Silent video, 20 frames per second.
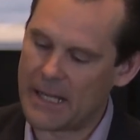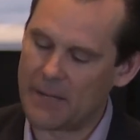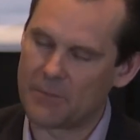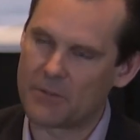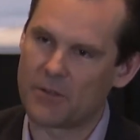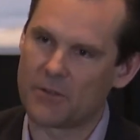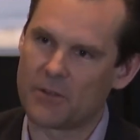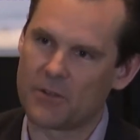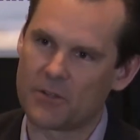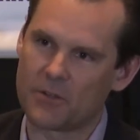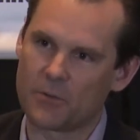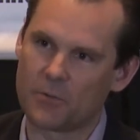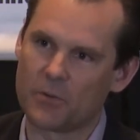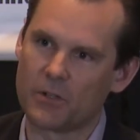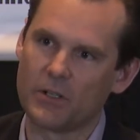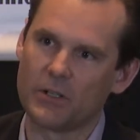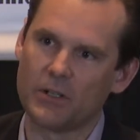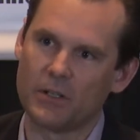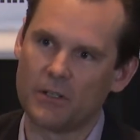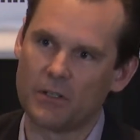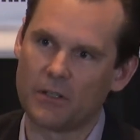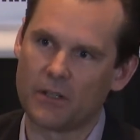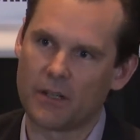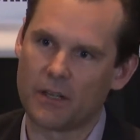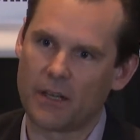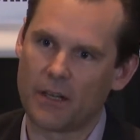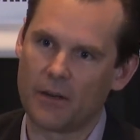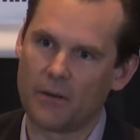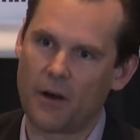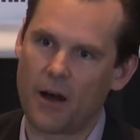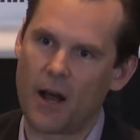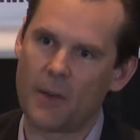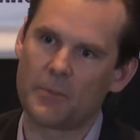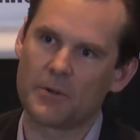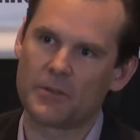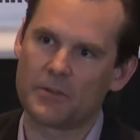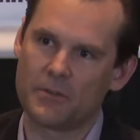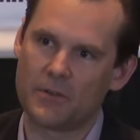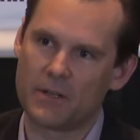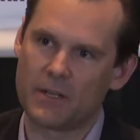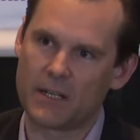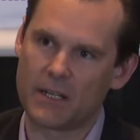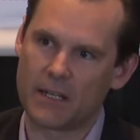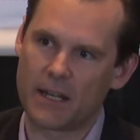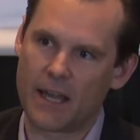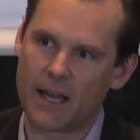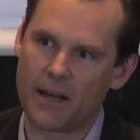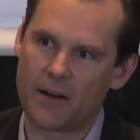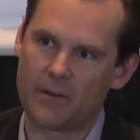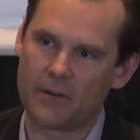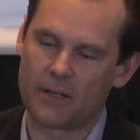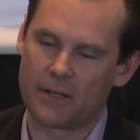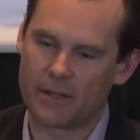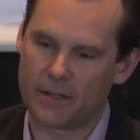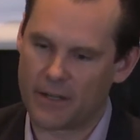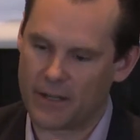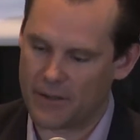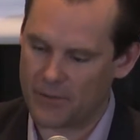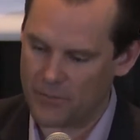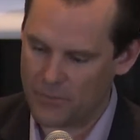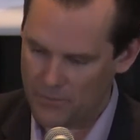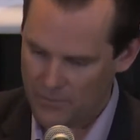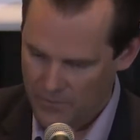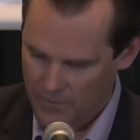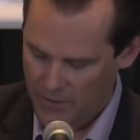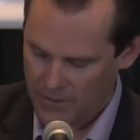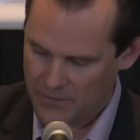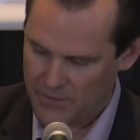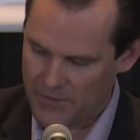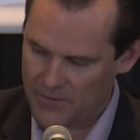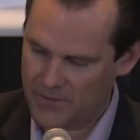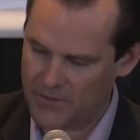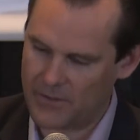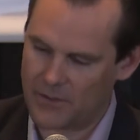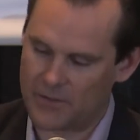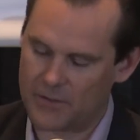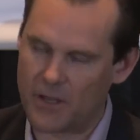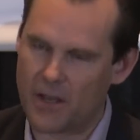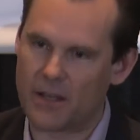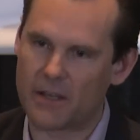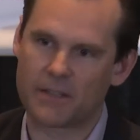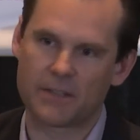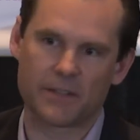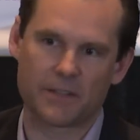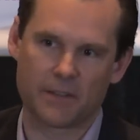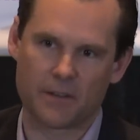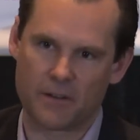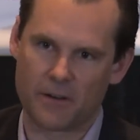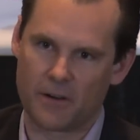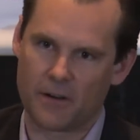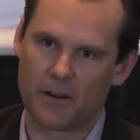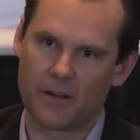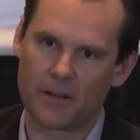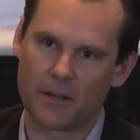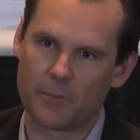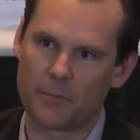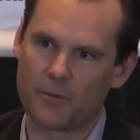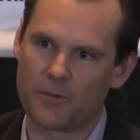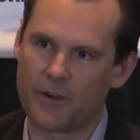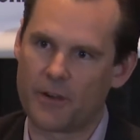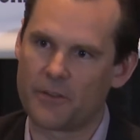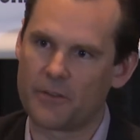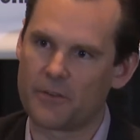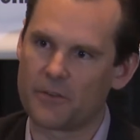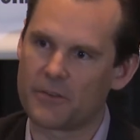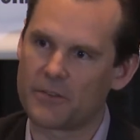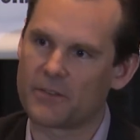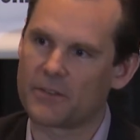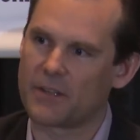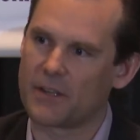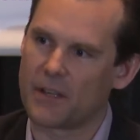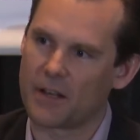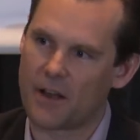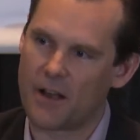So there's a real opportunity now, and there's us, there are a number of others,